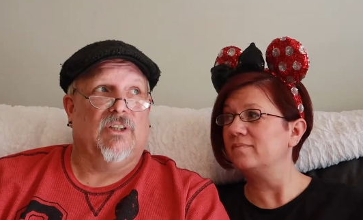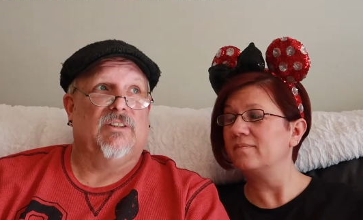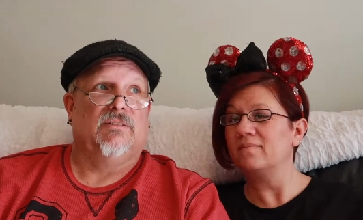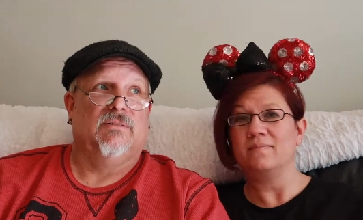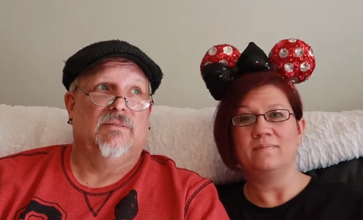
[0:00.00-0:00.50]

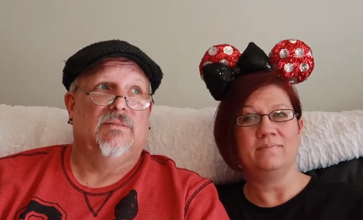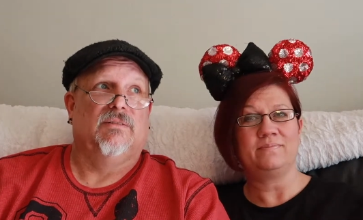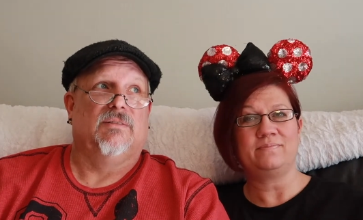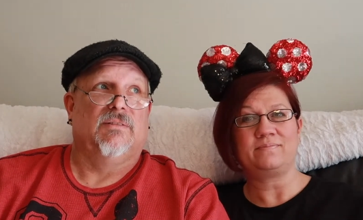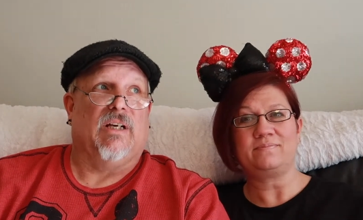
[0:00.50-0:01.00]
Speaker 1: Well,
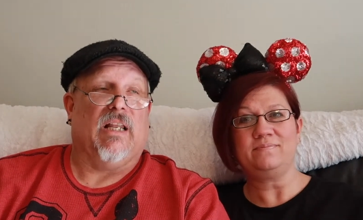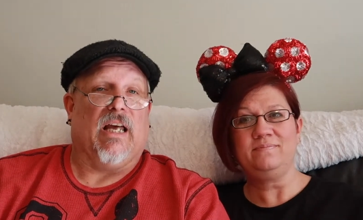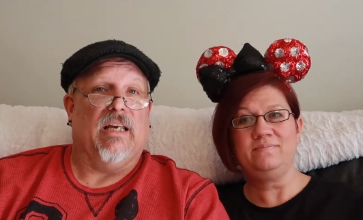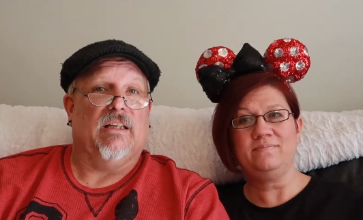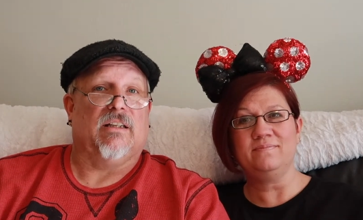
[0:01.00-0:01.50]
I
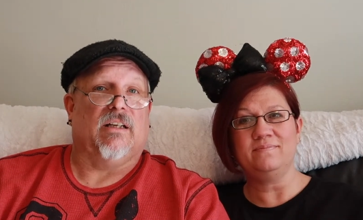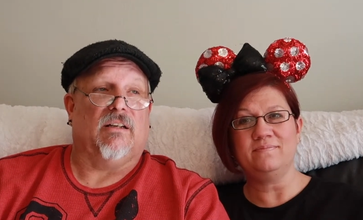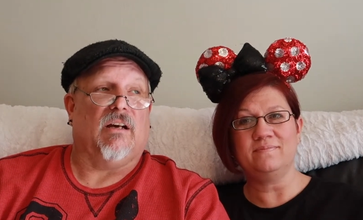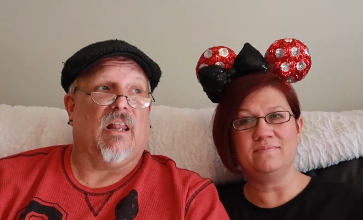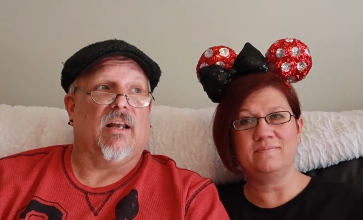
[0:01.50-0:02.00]
like it
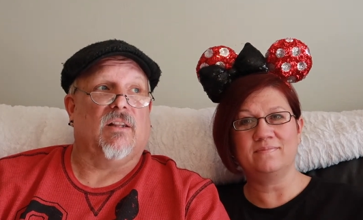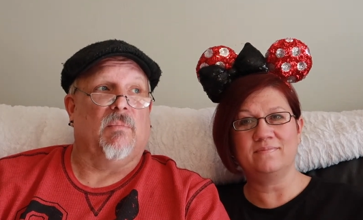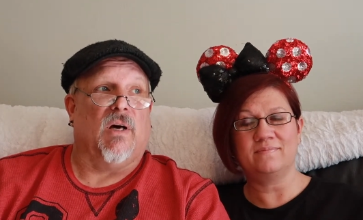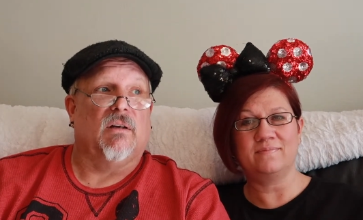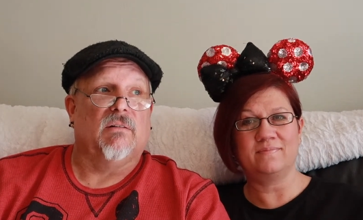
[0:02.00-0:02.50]
there. I like
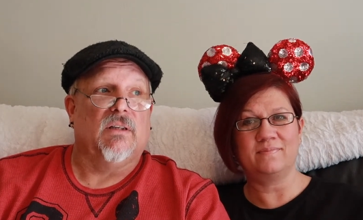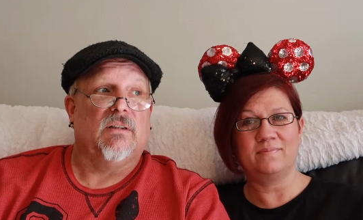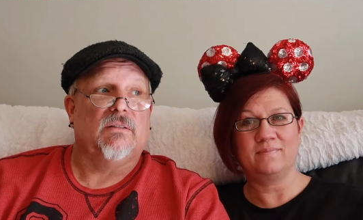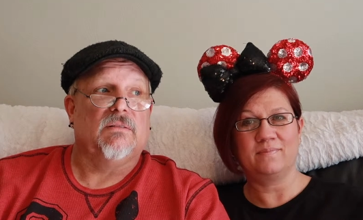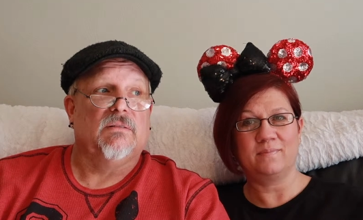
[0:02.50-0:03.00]
the
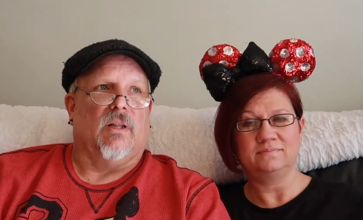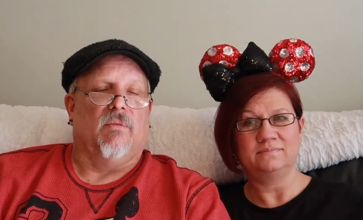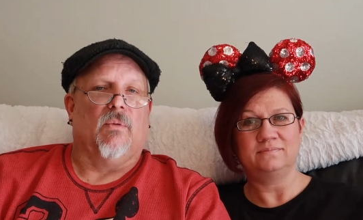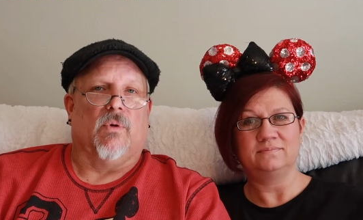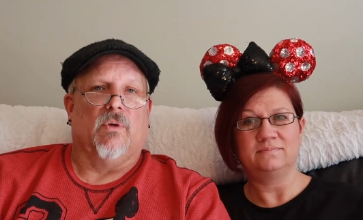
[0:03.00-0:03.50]
monorail. I
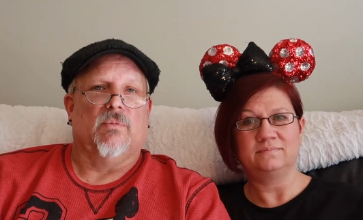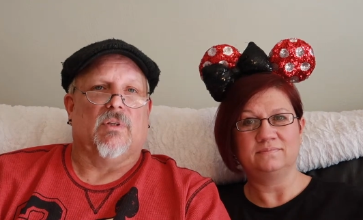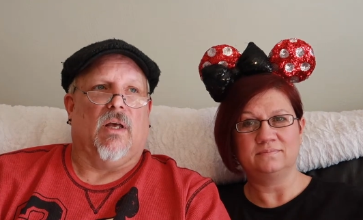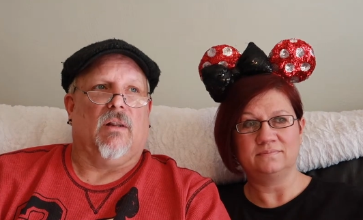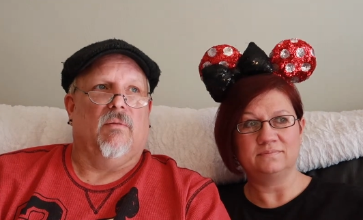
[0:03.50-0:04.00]
love the
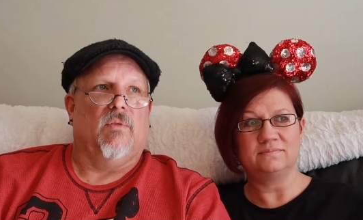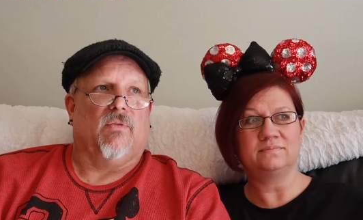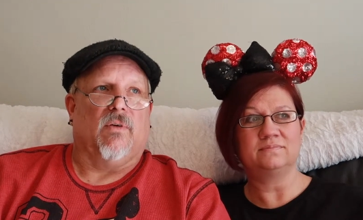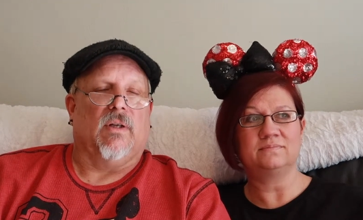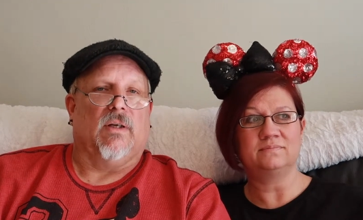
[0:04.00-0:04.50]
rooms. I love
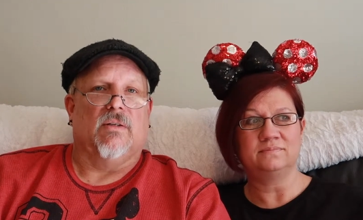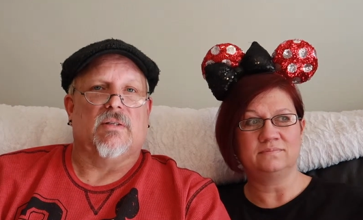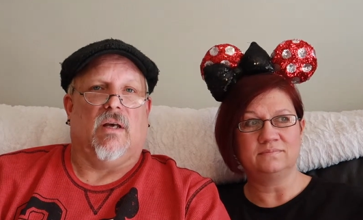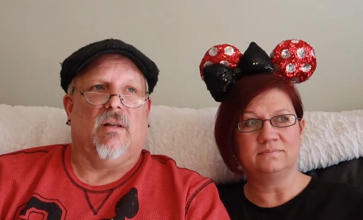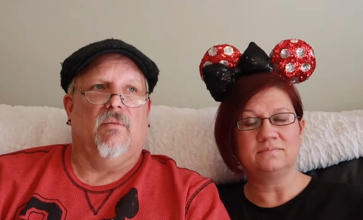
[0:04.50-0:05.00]
the
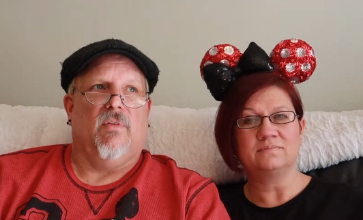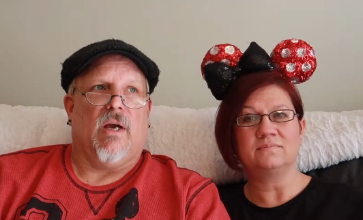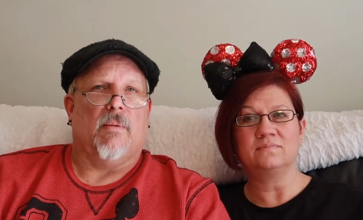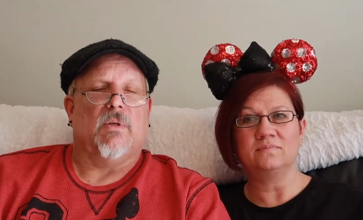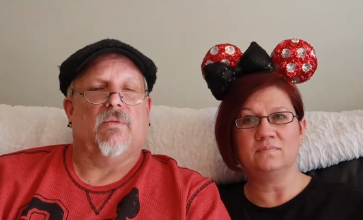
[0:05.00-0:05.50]
friendliness. I love
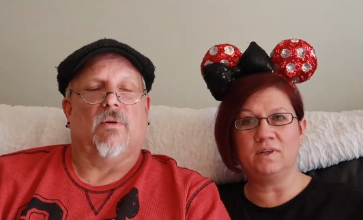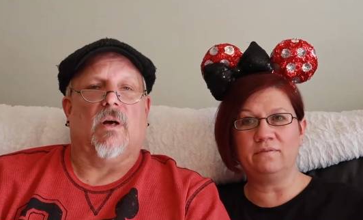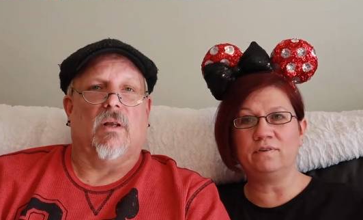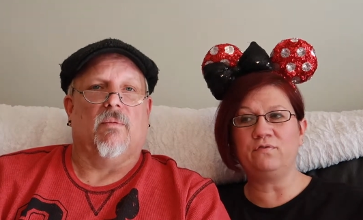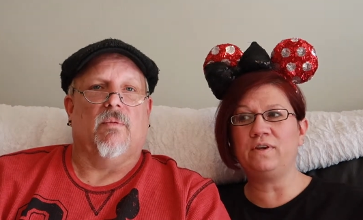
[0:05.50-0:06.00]
the
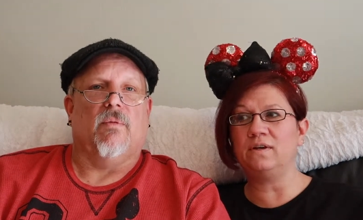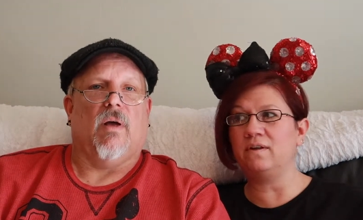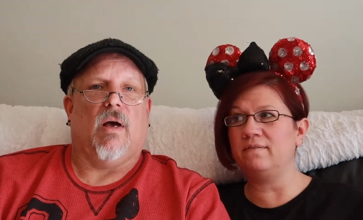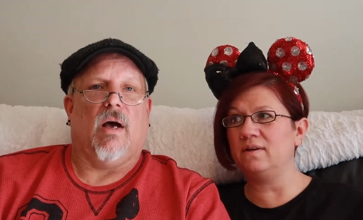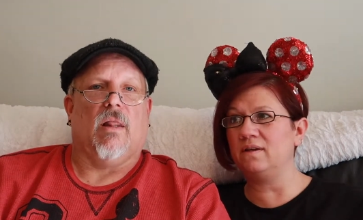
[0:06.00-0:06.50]
atmosphere. Love I love the
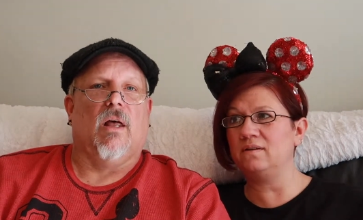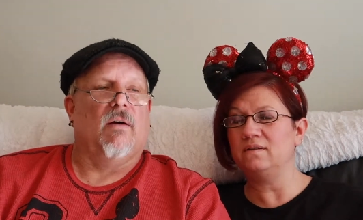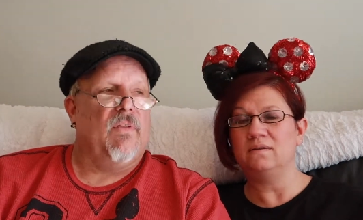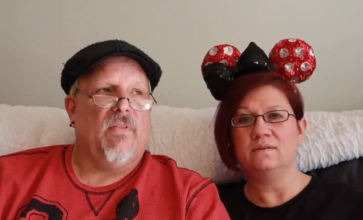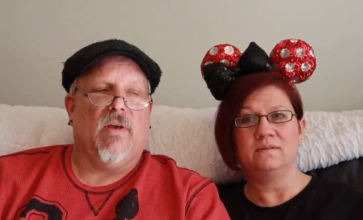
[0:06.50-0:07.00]
feel of it. I
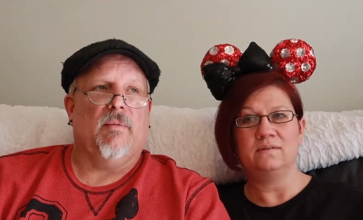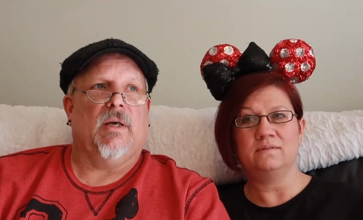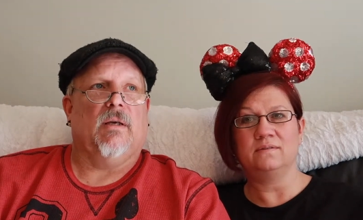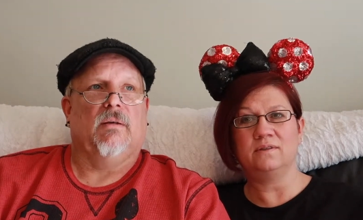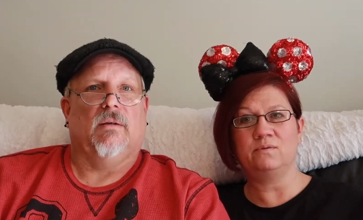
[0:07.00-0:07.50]
love the
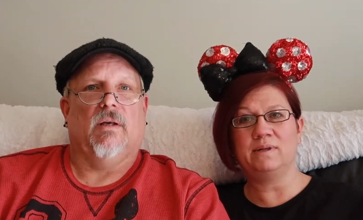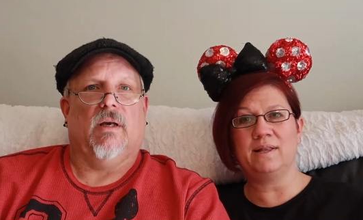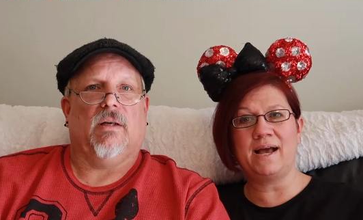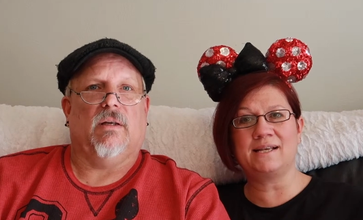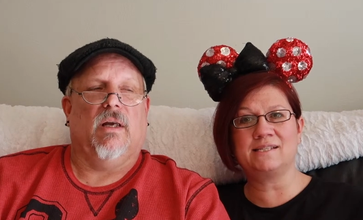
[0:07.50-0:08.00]
theming. The
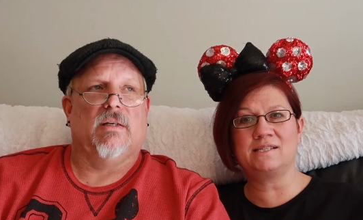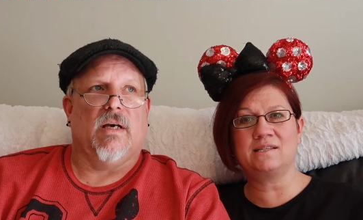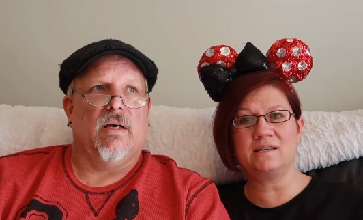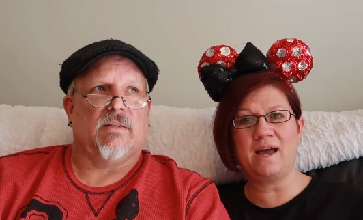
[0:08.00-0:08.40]
relaxed it, it does.